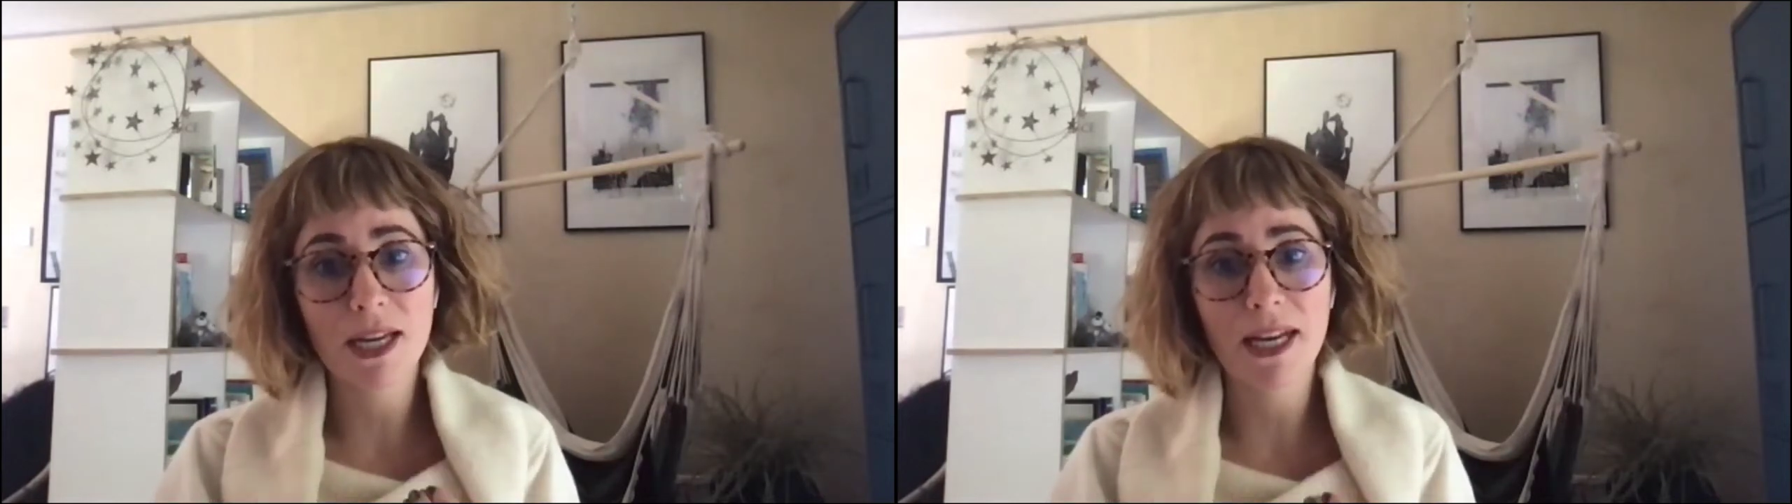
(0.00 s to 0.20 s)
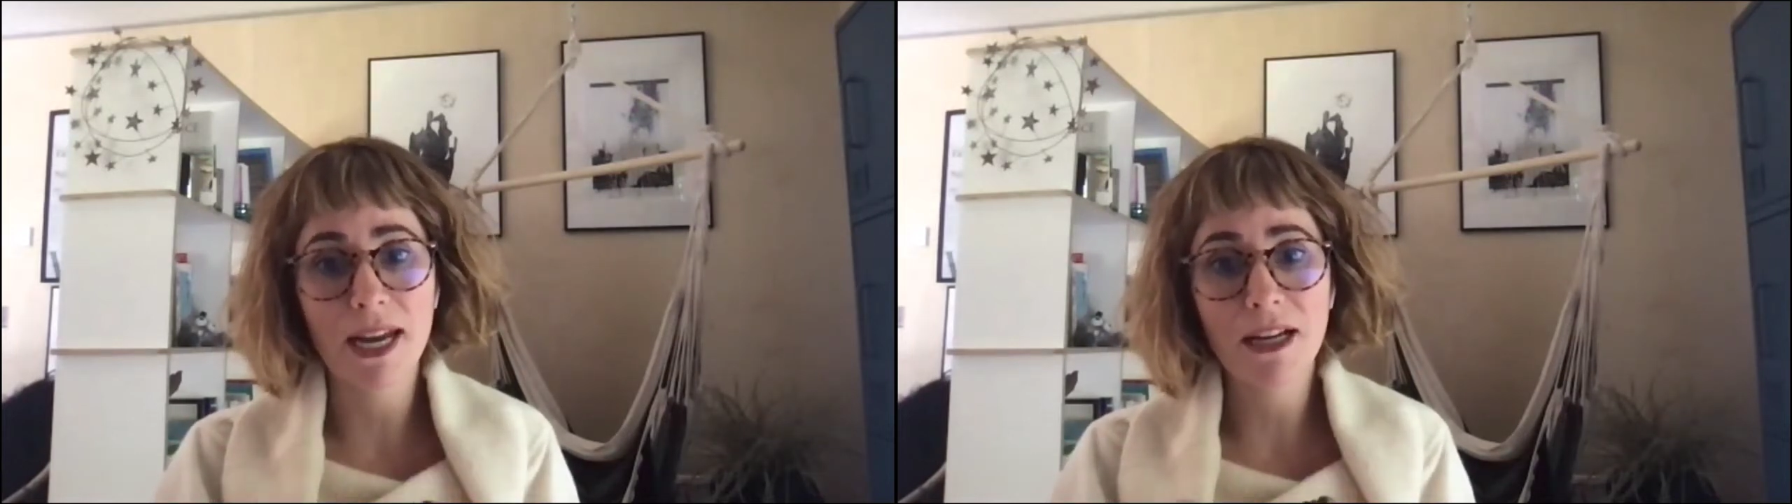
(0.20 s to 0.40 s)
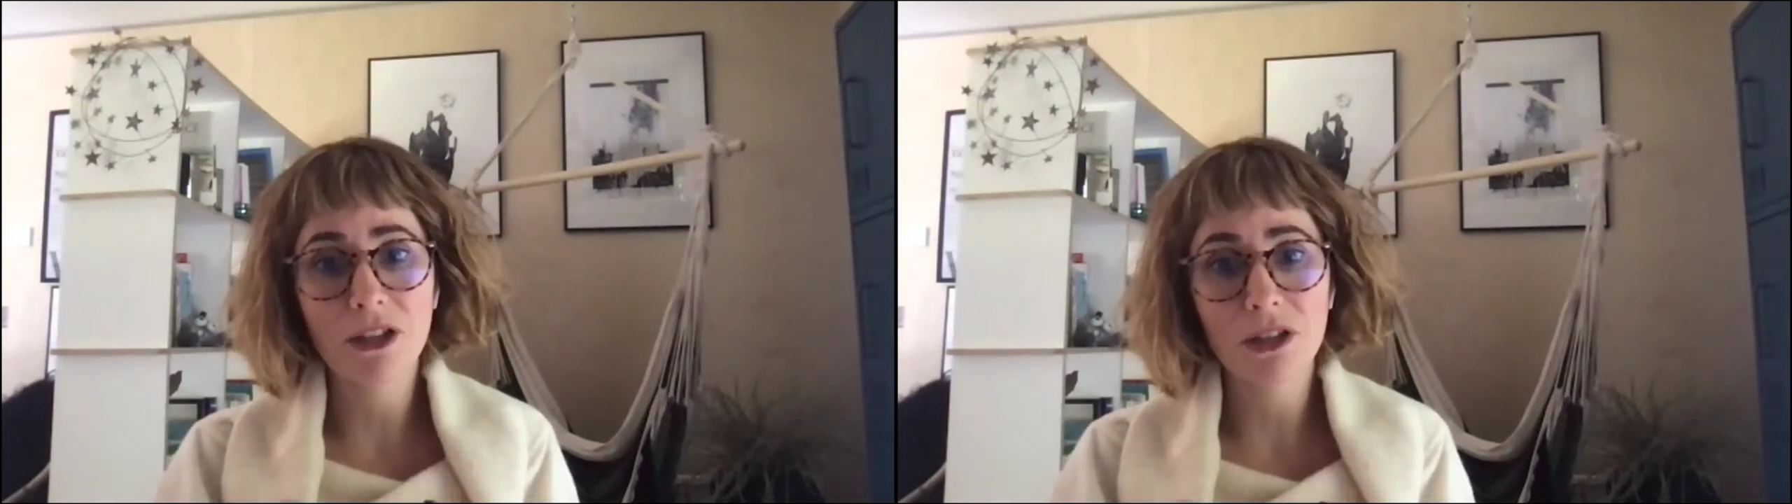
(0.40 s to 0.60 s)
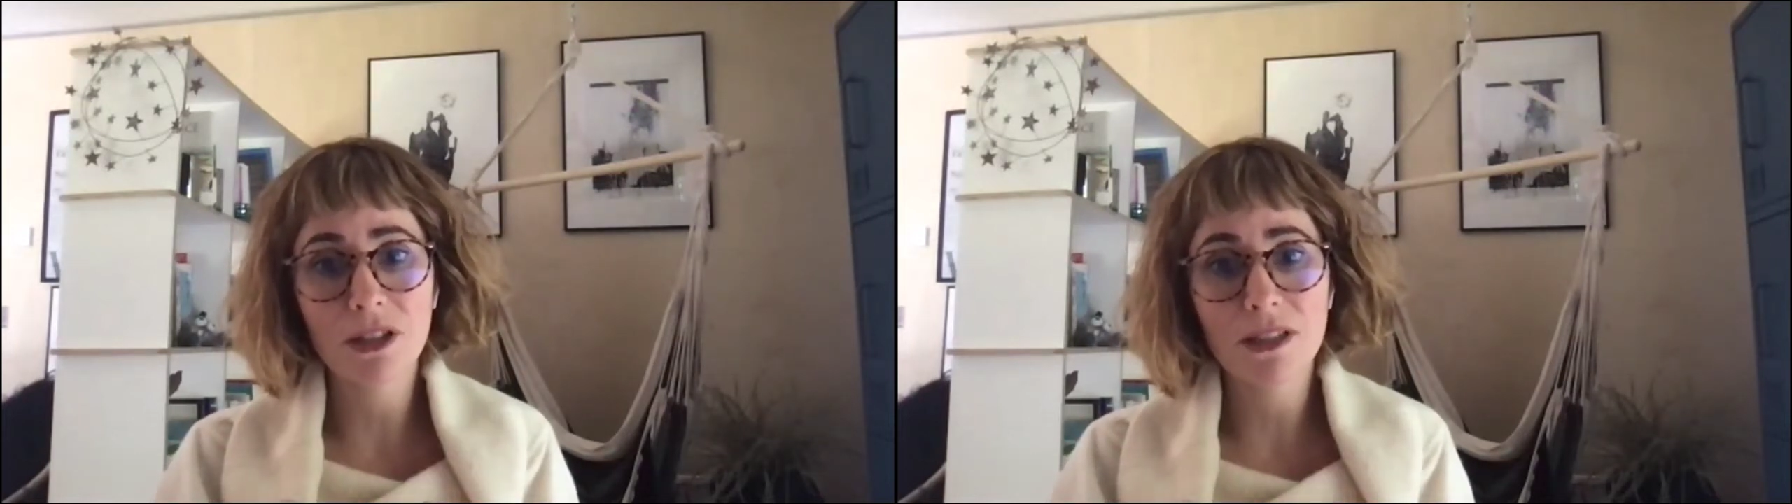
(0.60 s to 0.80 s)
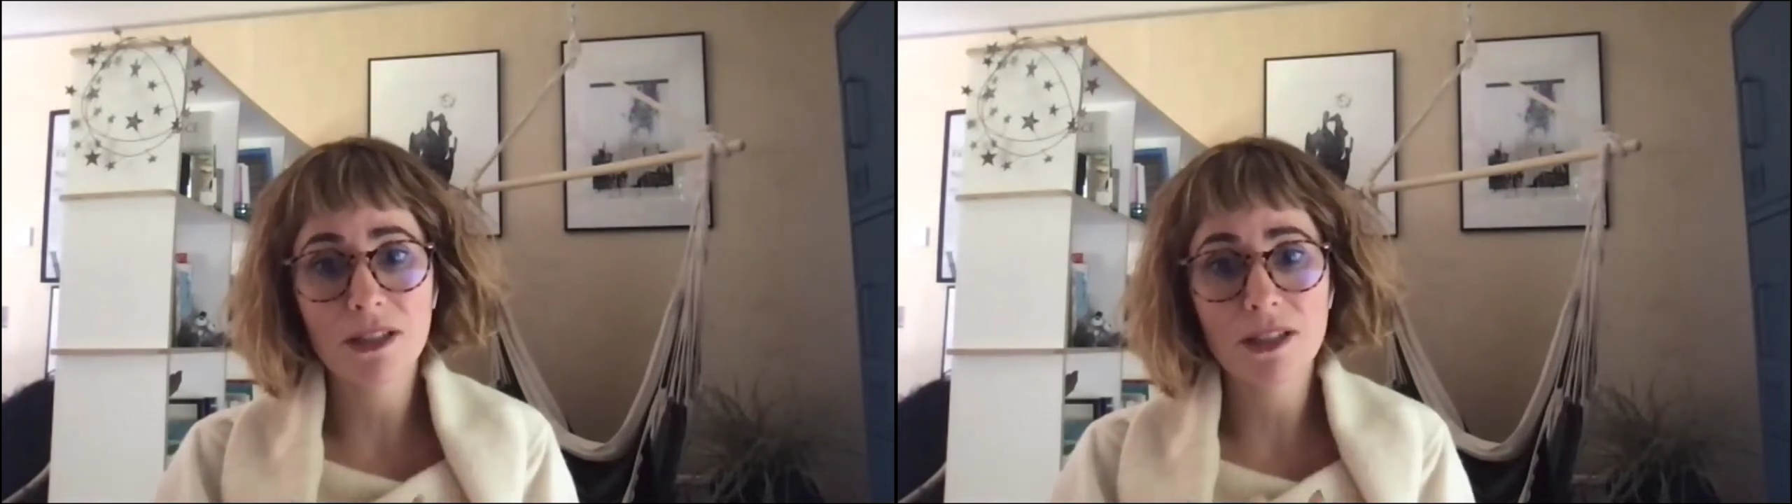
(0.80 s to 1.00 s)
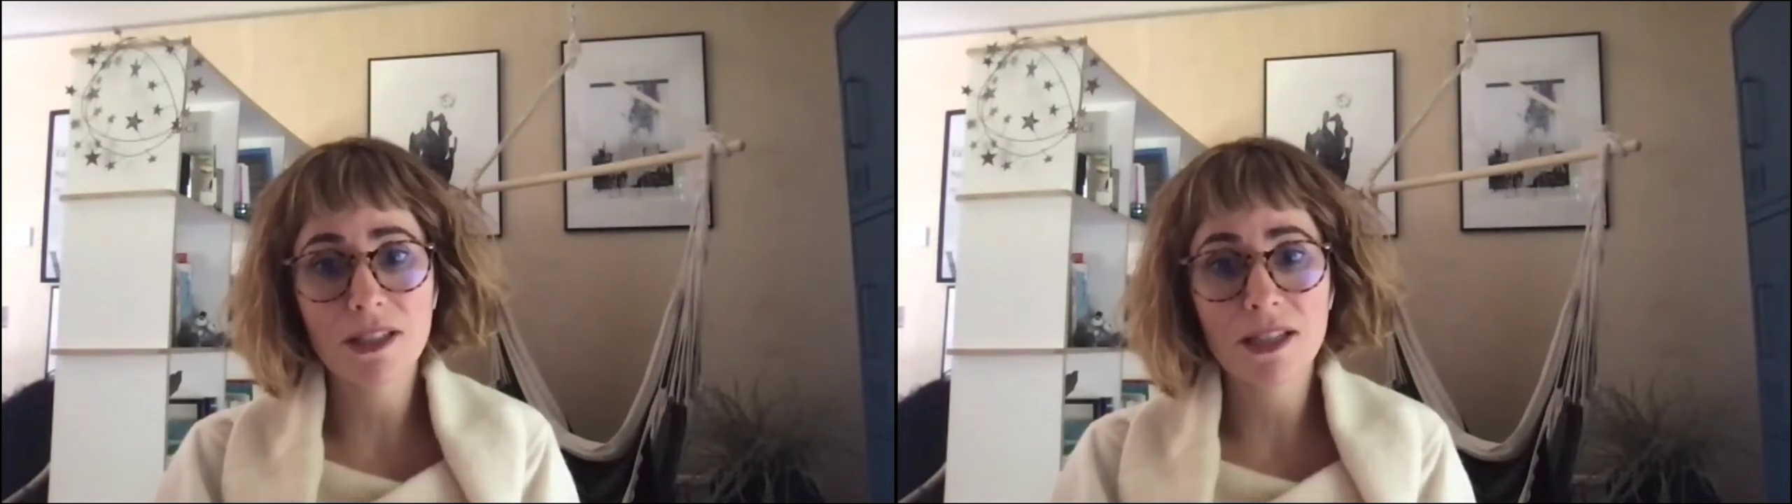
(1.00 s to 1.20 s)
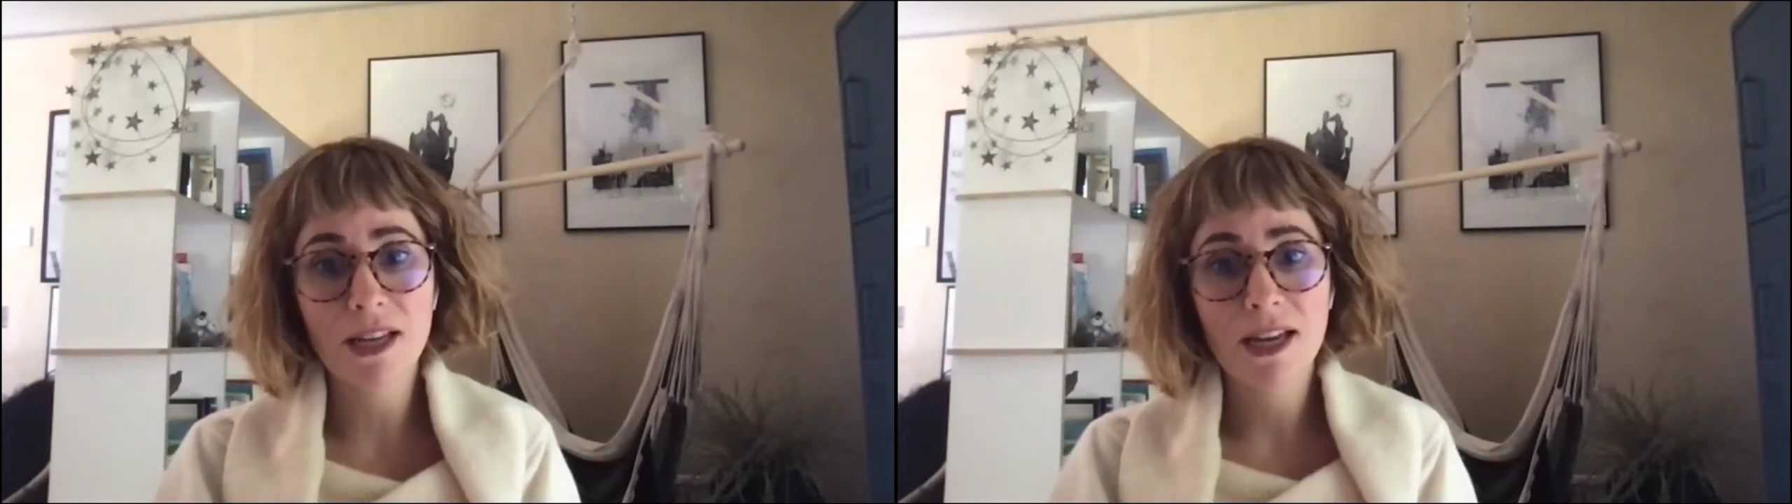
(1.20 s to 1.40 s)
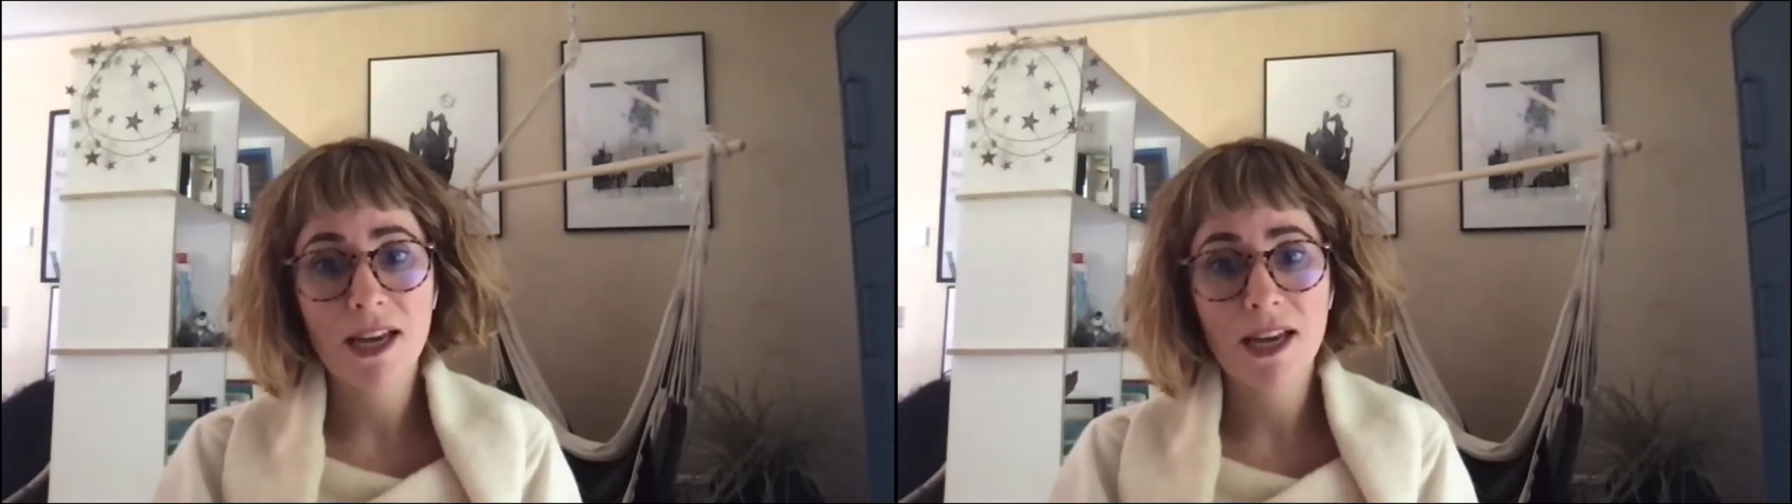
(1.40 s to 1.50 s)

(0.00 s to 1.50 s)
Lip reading: connections.